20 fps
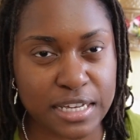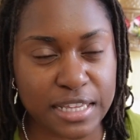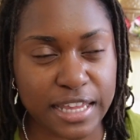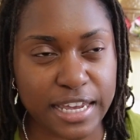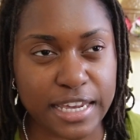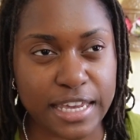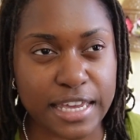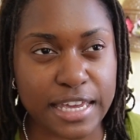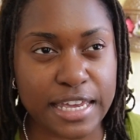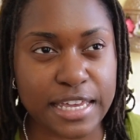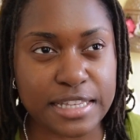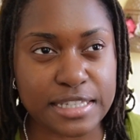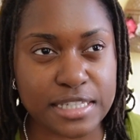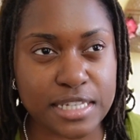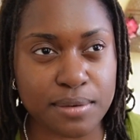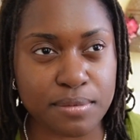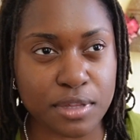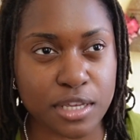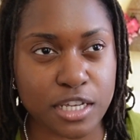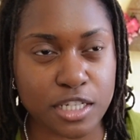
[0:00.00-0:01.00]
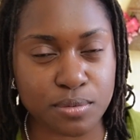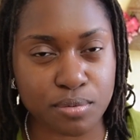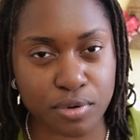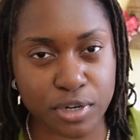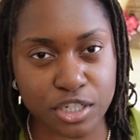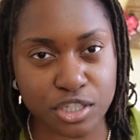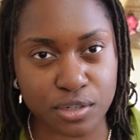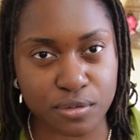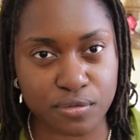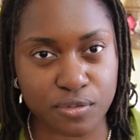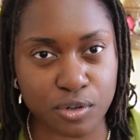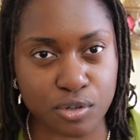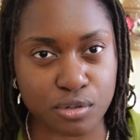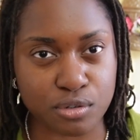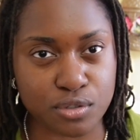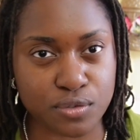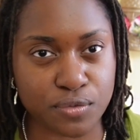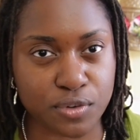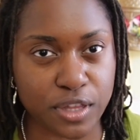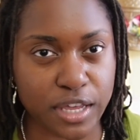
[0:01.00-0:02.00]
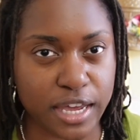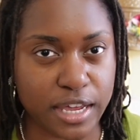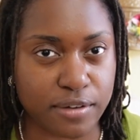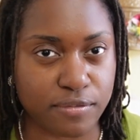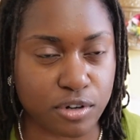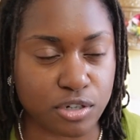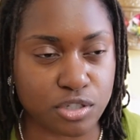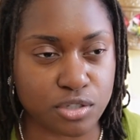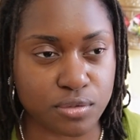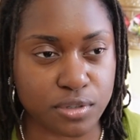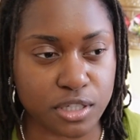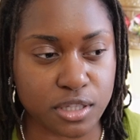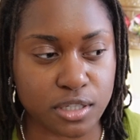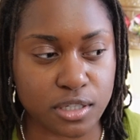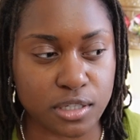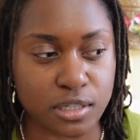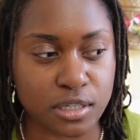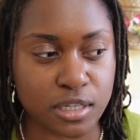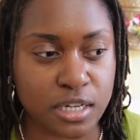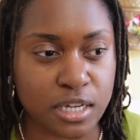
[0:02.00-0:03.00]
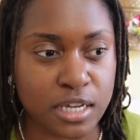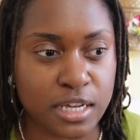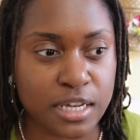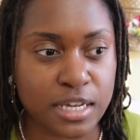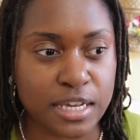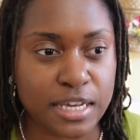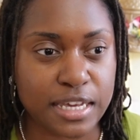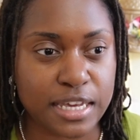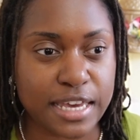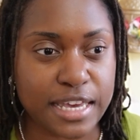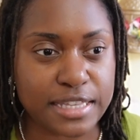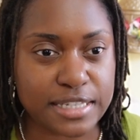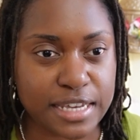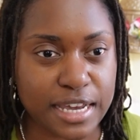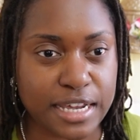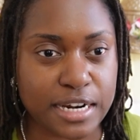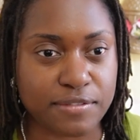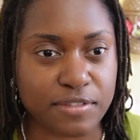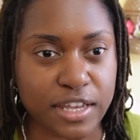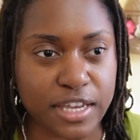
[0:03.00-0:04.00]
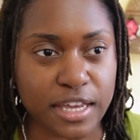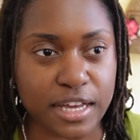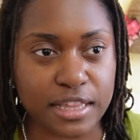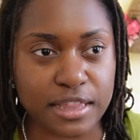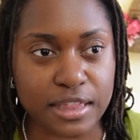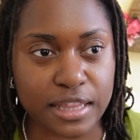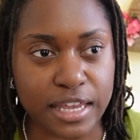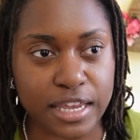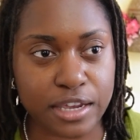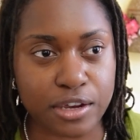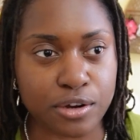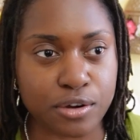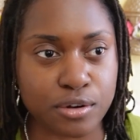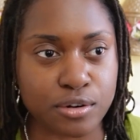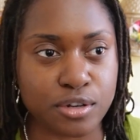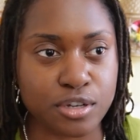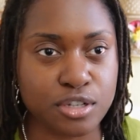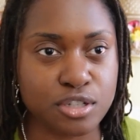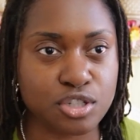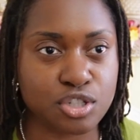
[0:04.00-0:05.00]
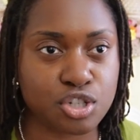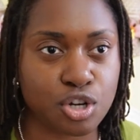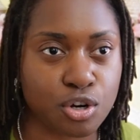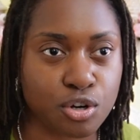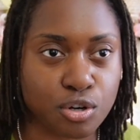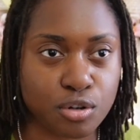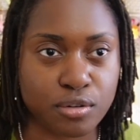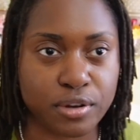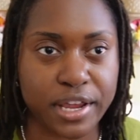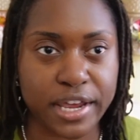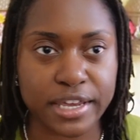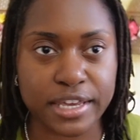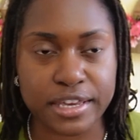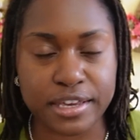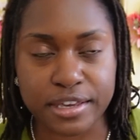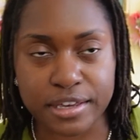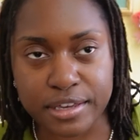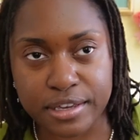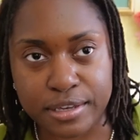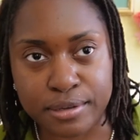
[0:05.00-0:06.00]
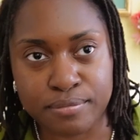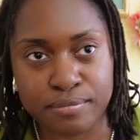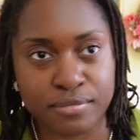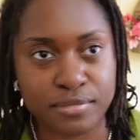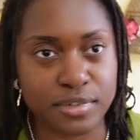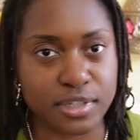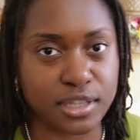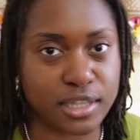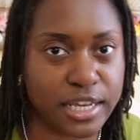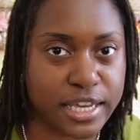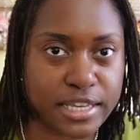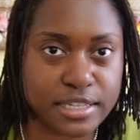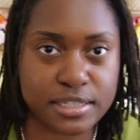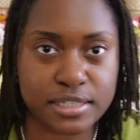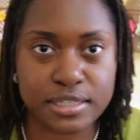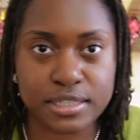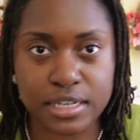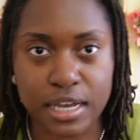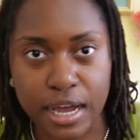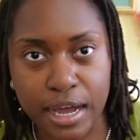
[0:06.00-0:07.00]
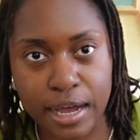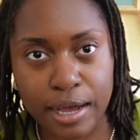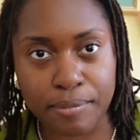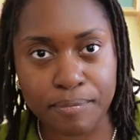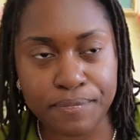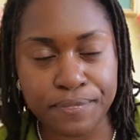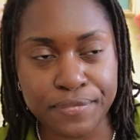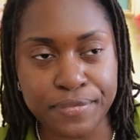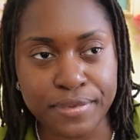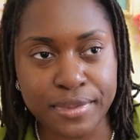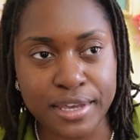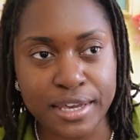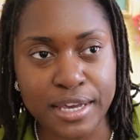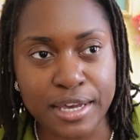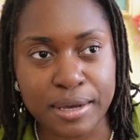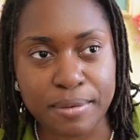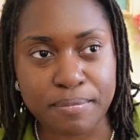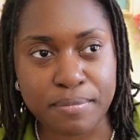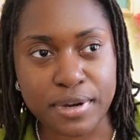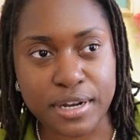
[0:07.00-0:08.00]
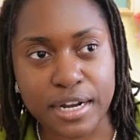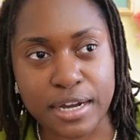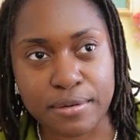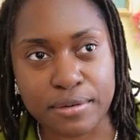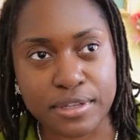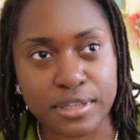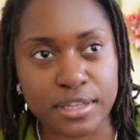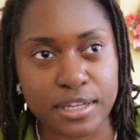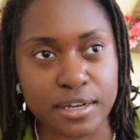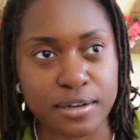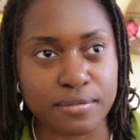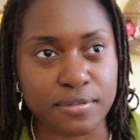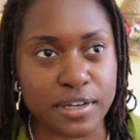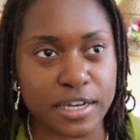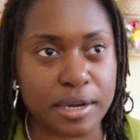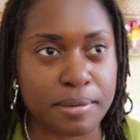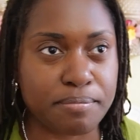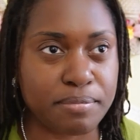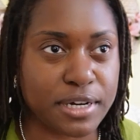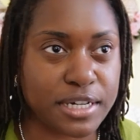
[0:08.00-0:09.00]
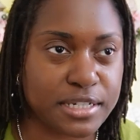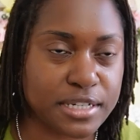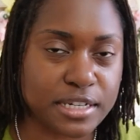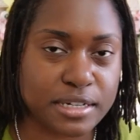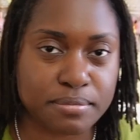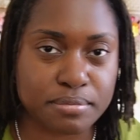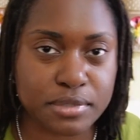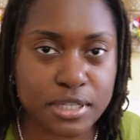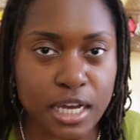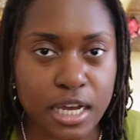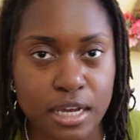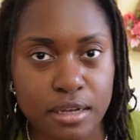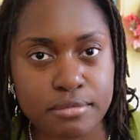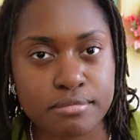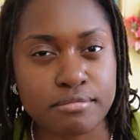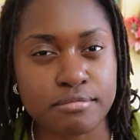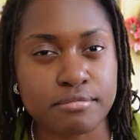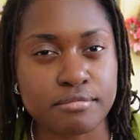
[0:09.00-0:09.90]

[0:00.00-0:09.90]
Like in some of the inspiration photos for the anniversary look, it's kind of like a layered turtlenecky lace top, but I would love like a button-up top.